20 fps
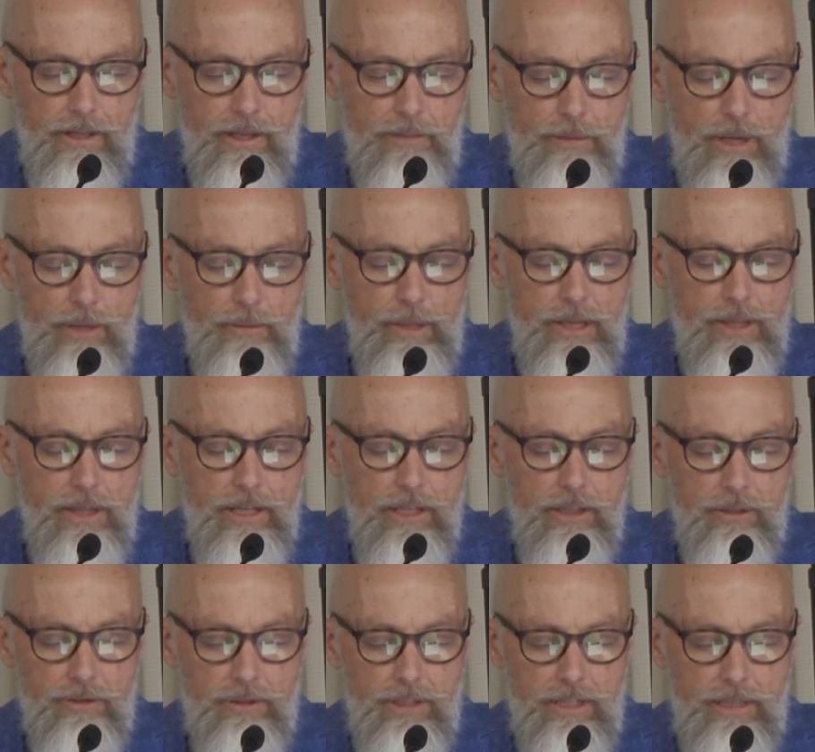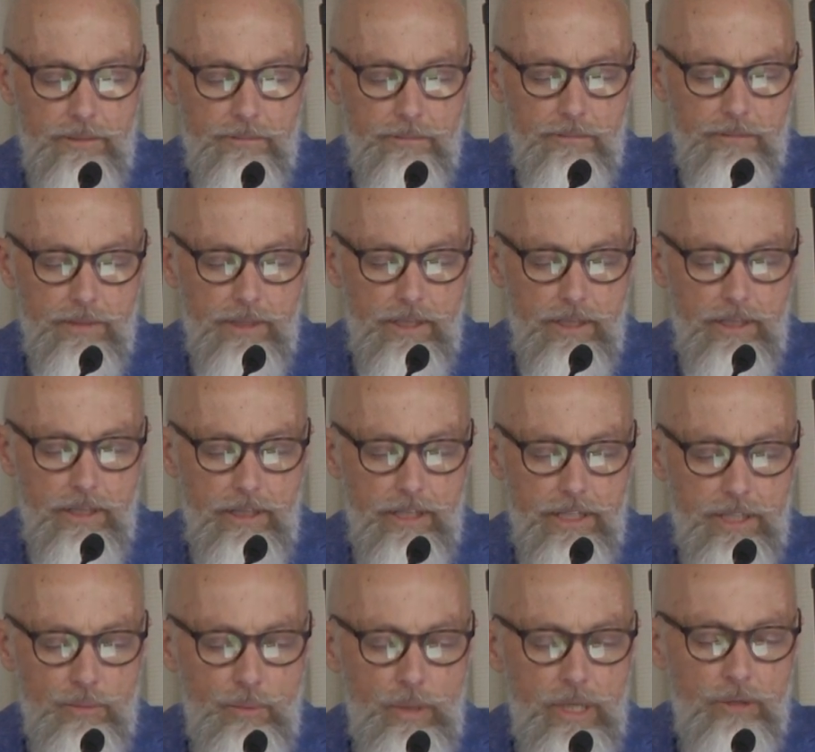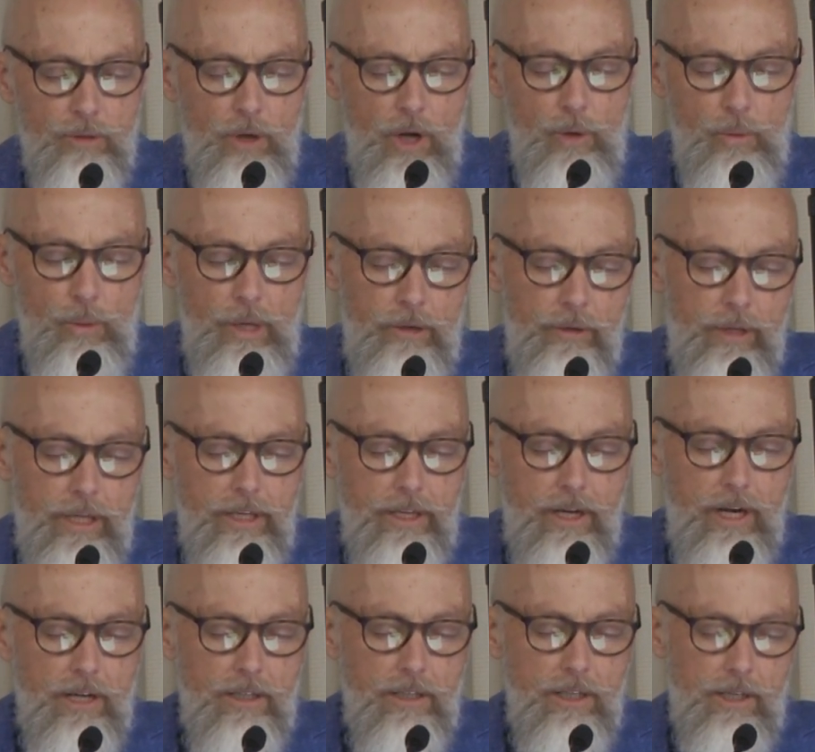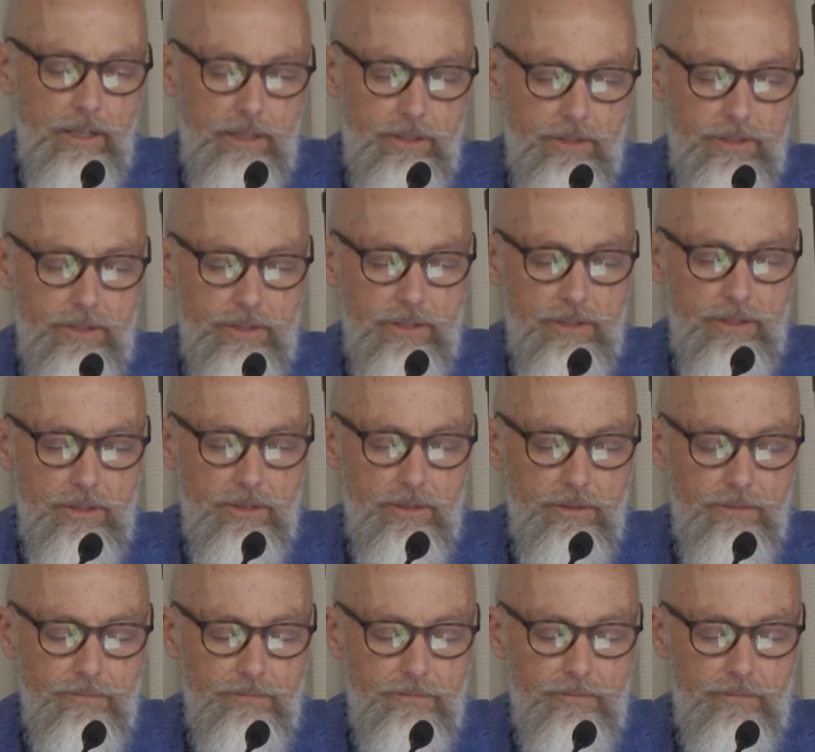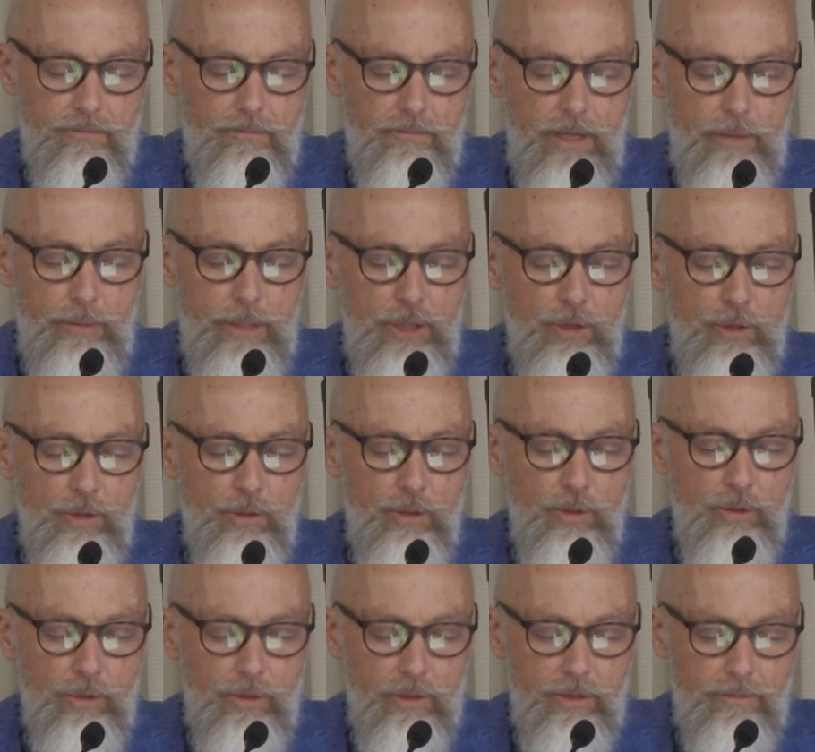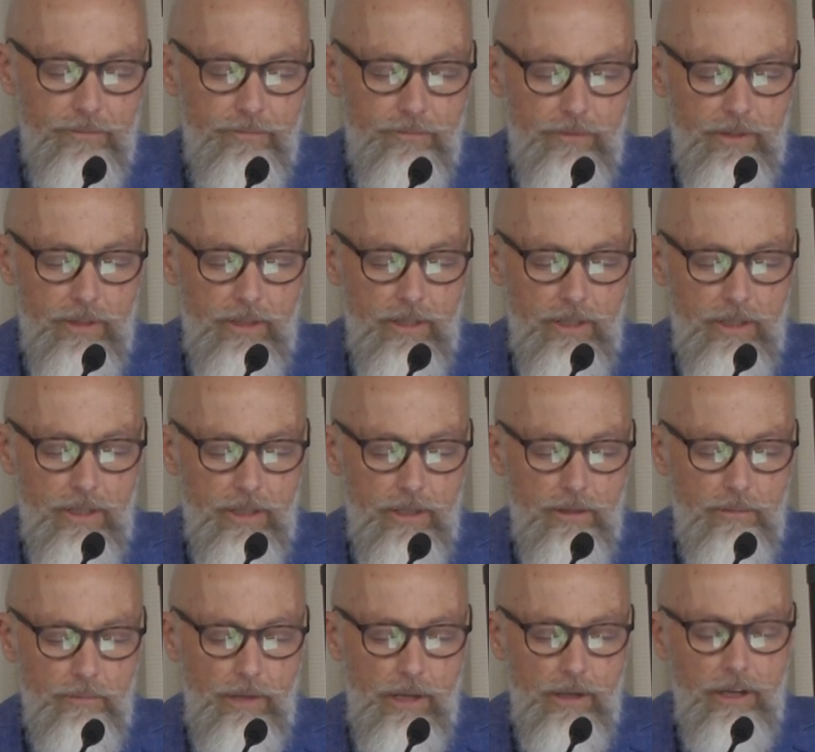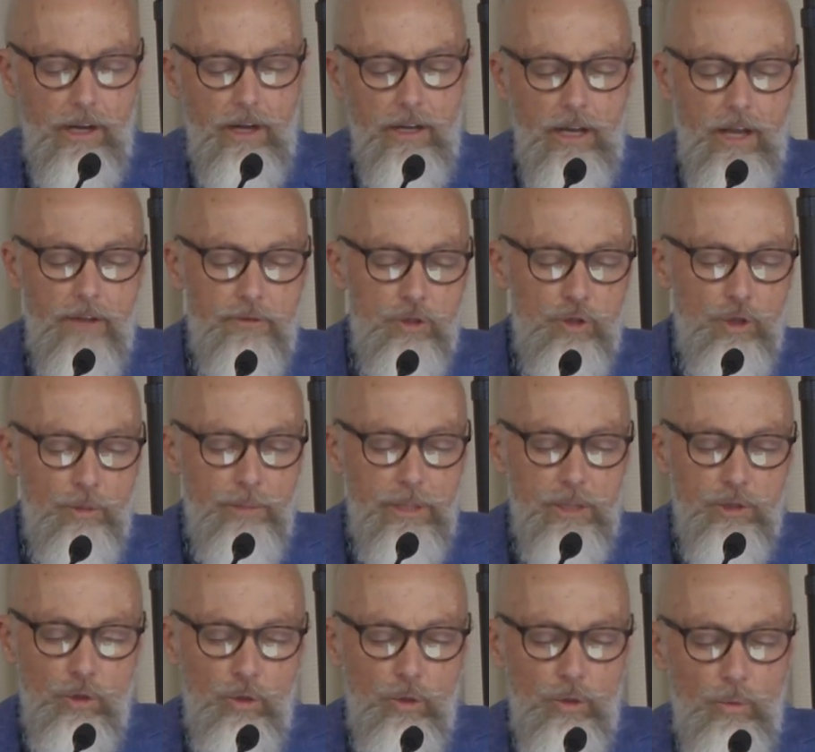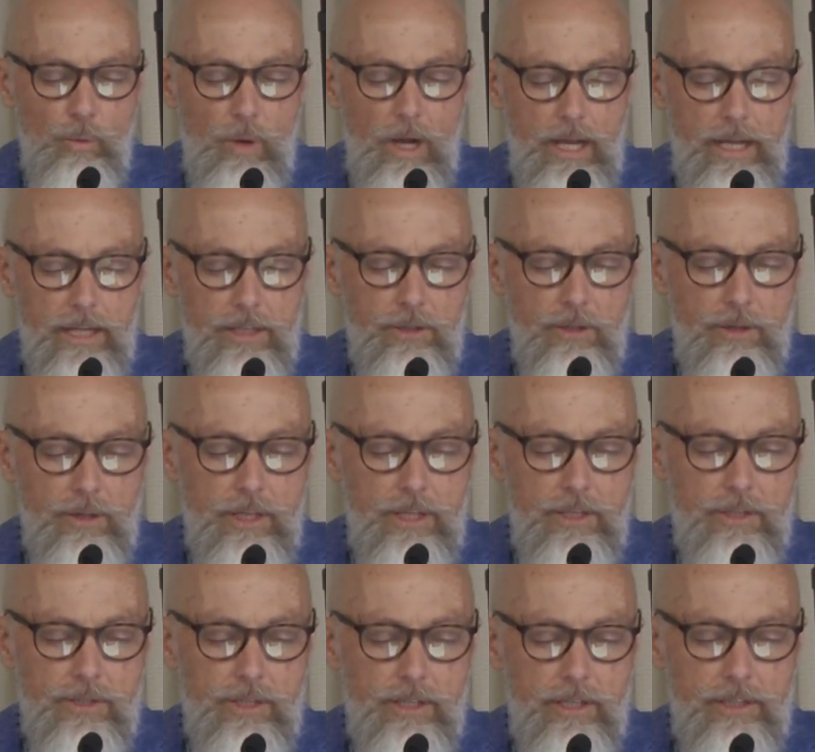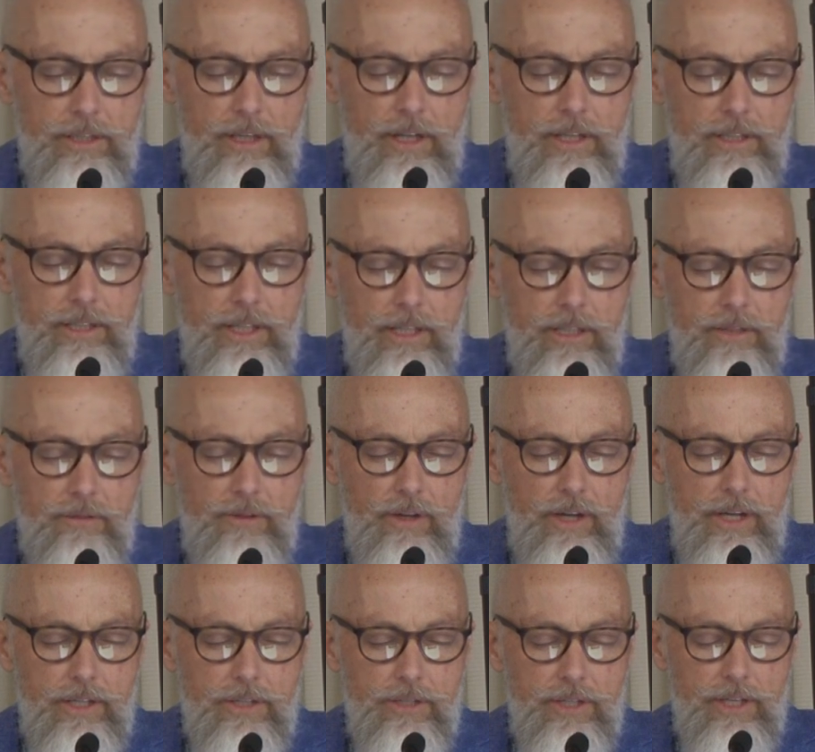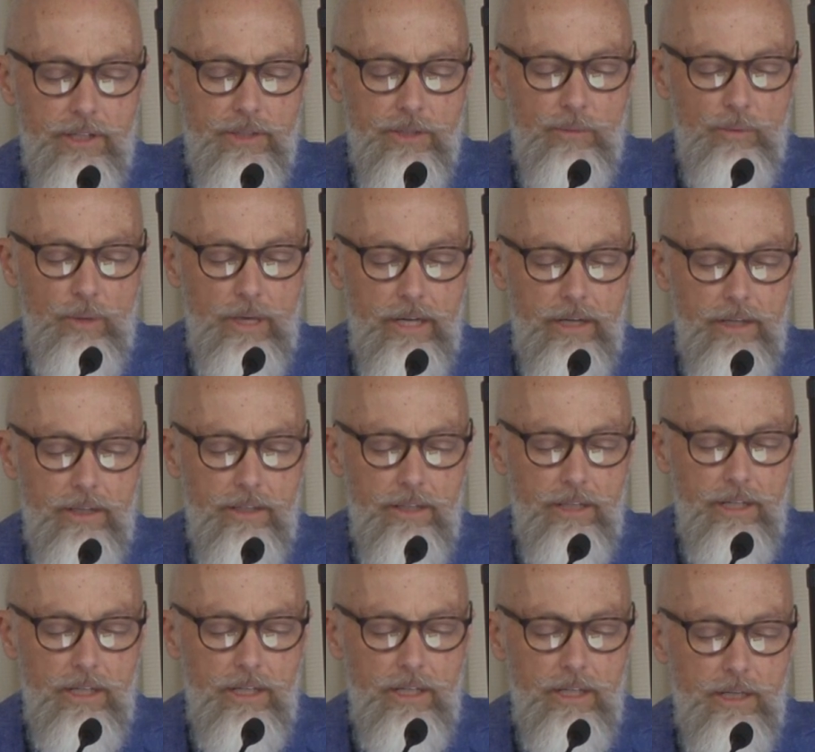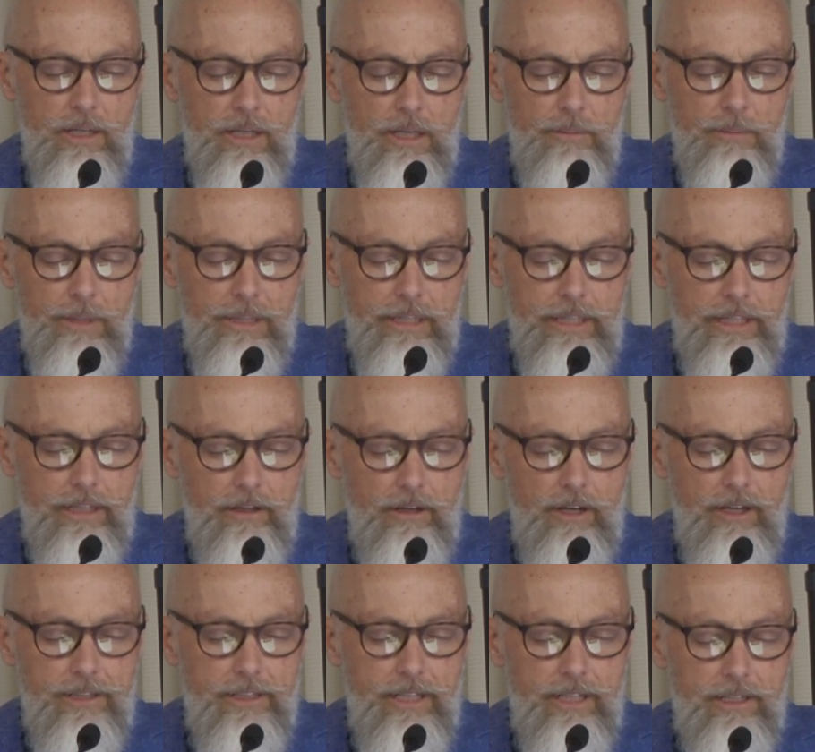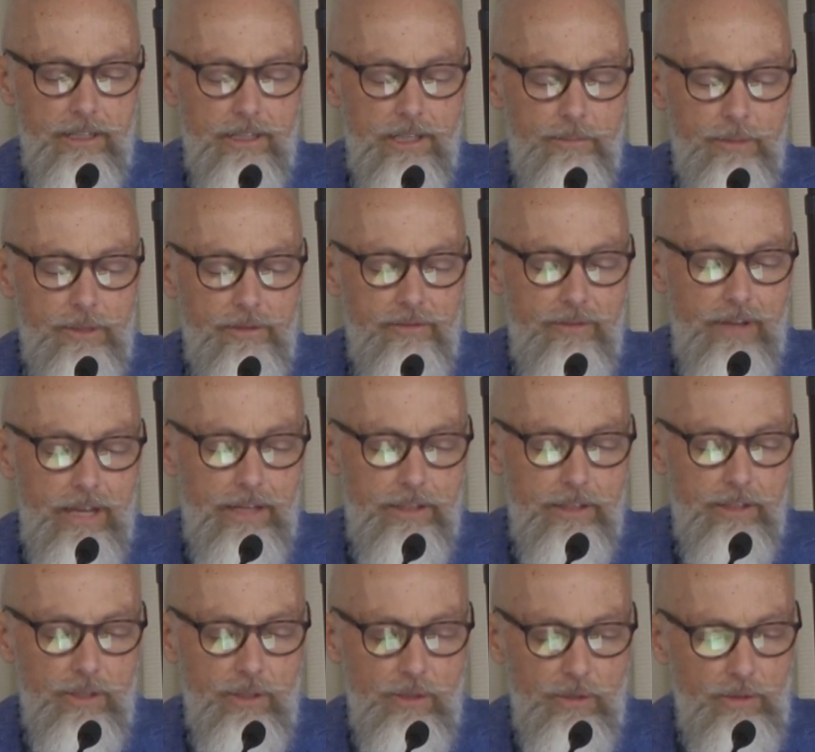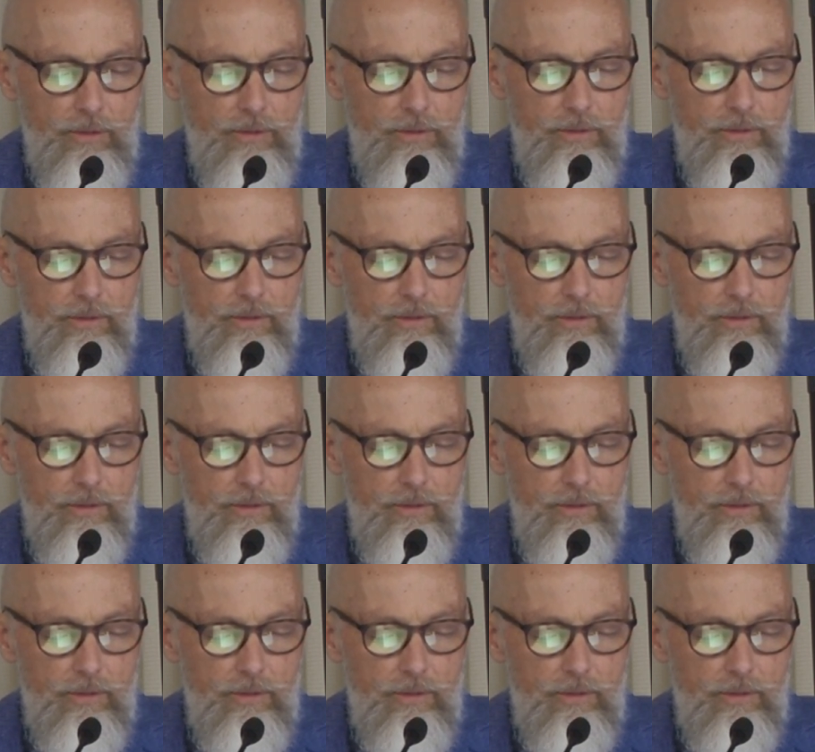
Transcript: And may we think on him, lest we grow weary in our hearts. May we do good. May our loves not be drawn away to things that identify us elsewhere, but let our identity be found in you.